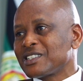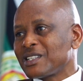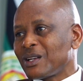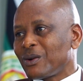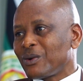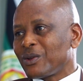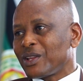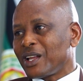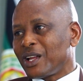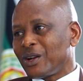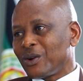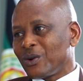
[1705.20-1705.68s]

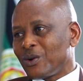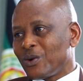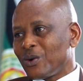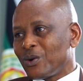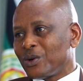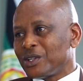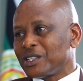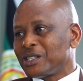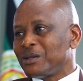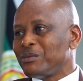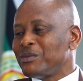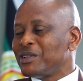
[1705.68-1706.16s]
thousand go?
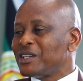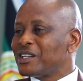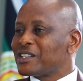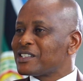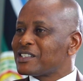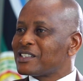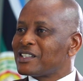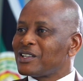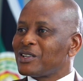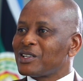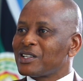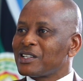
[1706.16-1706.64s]
It
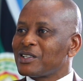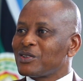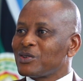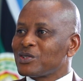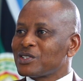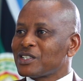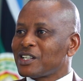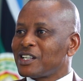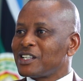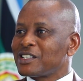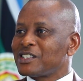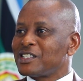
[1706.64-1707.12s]
means
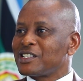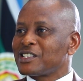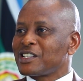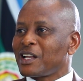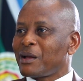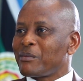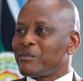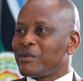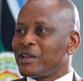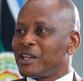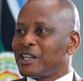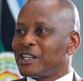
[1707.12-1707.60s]
those cases
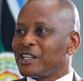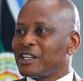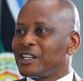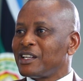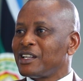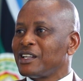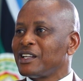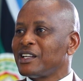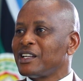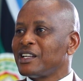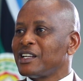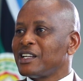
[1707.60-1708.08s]
are being
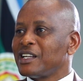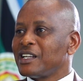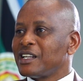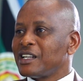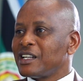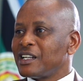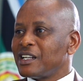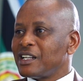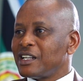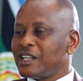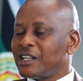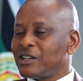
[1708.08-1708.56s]

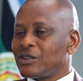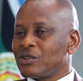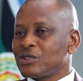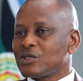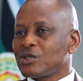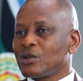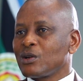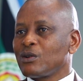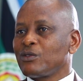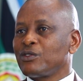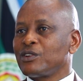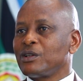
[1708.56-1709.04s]

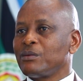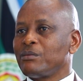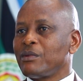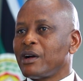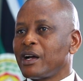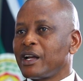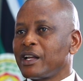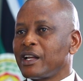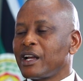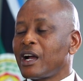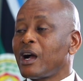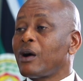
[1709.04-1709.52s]
resolved
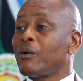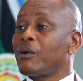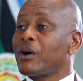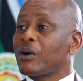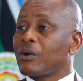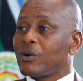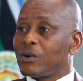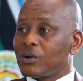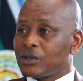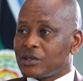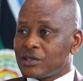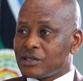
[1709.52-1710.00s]
by our
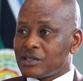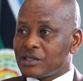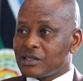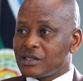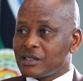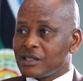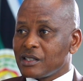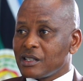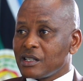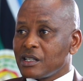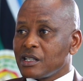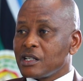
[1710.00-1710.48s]
courts.
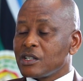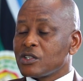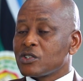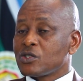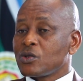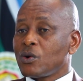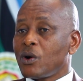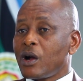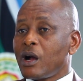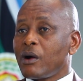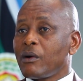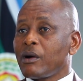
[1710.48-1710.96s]

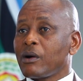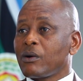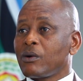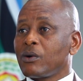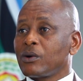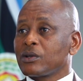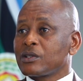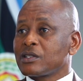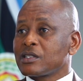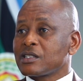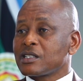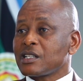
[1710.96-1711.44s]
So our
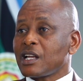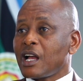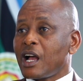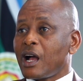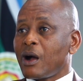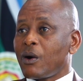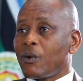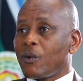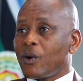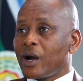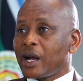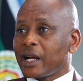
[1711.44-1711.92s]
courts
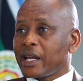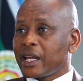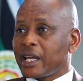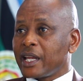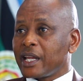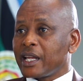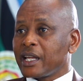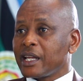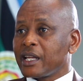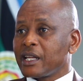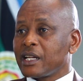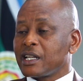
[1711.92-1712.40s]
are
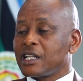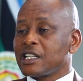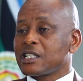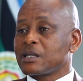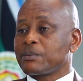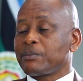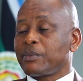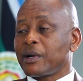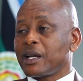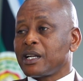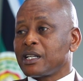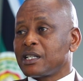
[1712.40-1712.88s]
working
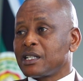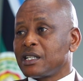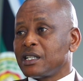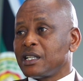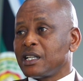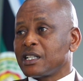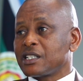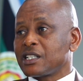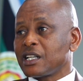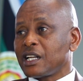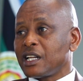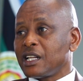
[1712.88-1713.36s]
despite
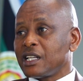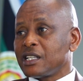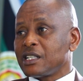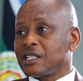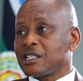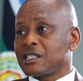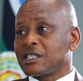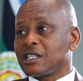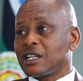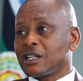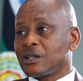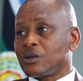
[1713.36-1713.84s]
the
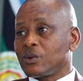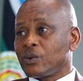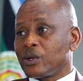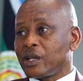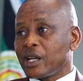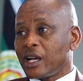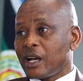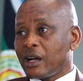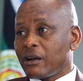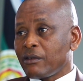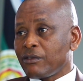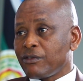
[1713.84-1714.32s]
challenges that we
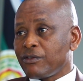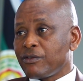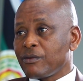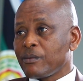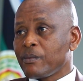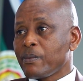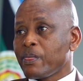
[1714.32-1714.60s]
have,